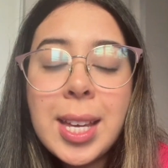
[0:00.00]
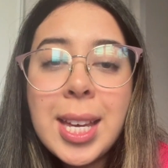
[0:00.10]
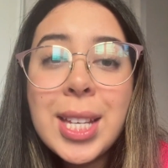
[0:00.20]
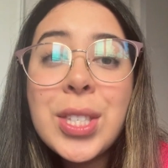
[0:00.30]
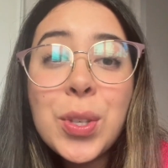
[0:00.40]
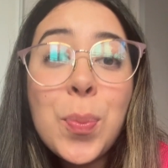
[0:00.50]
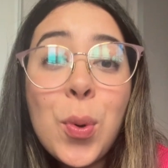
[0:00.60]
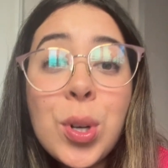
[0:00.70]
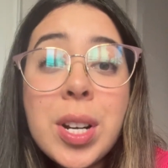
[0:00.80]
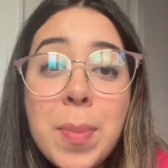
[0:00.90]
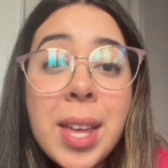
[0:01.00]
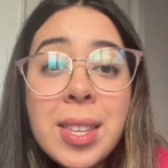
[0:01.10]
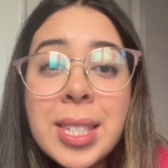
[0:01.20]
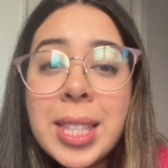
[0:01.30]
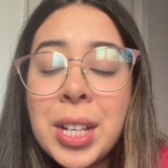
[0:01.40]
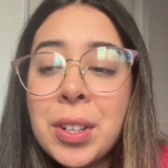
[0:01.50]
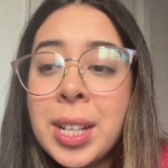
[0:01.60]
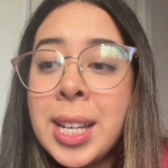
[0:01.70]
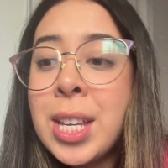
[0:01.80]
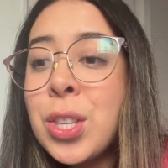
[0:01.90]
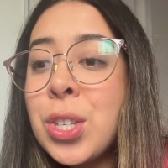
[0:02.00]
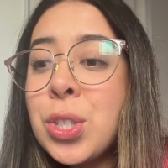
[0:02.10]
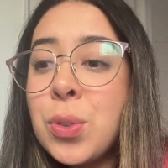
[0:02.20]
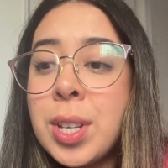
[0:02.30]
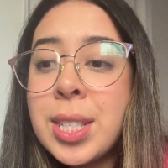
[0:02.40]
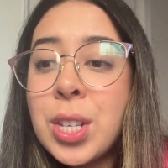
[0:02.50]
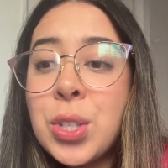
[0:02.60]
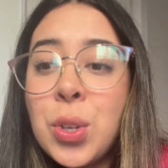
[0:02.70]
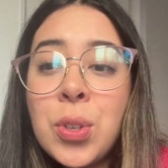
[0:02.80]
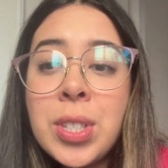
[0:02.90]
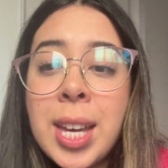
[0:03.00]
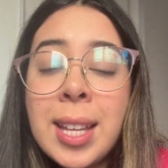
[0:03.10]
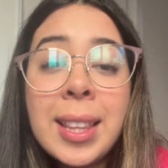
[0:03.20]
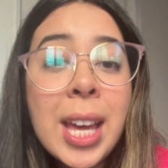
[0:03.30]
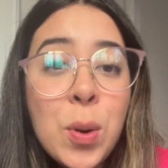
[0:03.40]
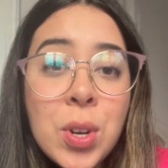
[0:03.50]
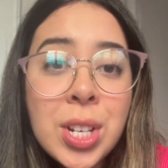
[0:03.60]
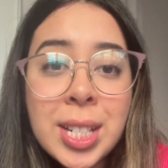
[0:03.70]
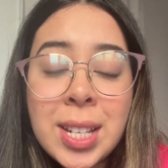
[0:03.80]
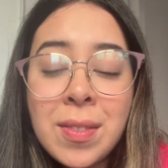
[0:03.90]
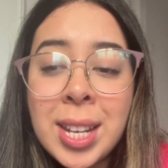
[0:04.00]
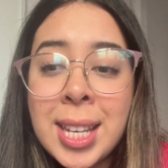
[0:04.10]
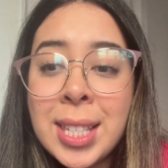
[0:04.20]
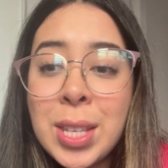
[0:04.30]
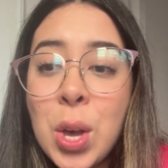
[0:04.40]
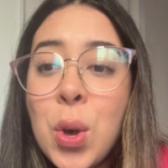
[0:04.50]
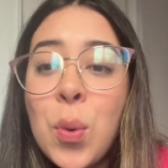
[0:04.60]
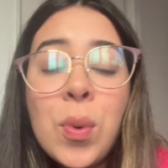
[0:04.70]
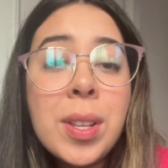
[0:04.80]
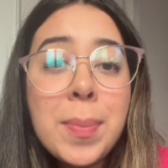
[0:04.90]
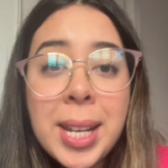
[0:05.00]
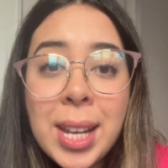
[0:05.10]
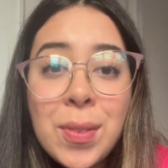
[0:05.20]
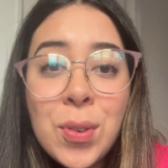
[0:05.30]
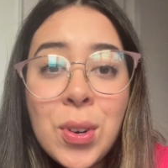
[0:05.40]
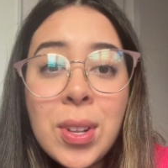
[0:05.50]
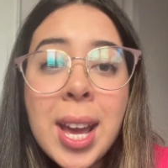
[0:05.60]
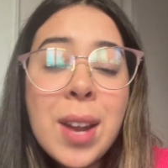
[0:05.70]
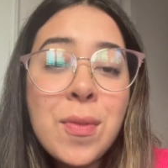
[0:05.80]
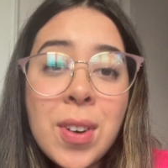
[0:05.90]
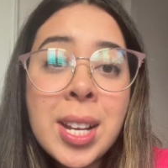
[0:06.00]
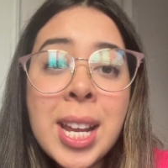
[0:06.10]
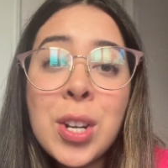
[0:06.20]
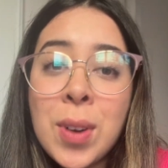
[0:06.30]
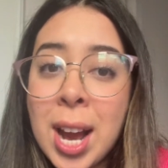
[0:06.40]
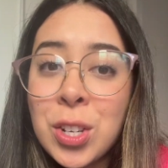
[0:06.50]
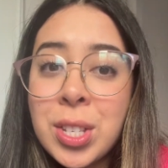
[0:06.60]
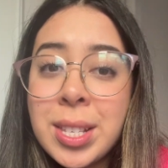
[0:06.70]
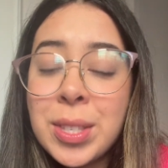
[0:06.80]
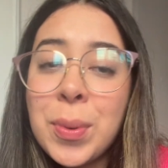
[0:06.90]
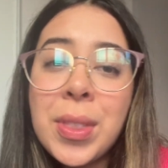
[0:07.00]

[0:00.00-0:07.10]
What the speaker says: Supported by this theory, the students associate language activities with meaningful and fun interactions with